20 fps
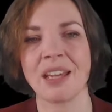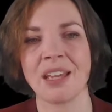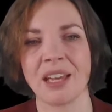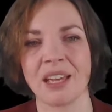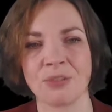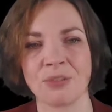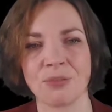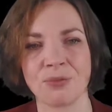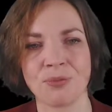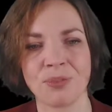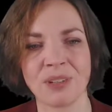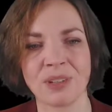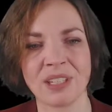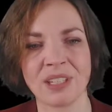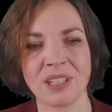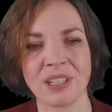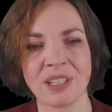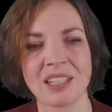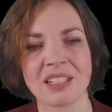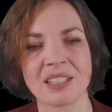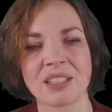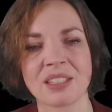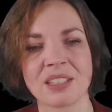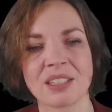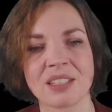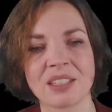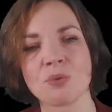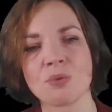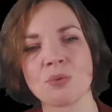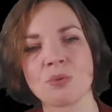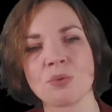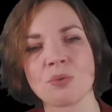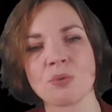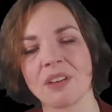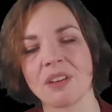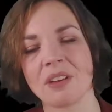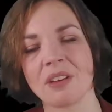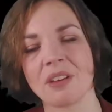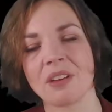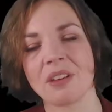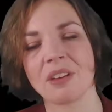and fit this to the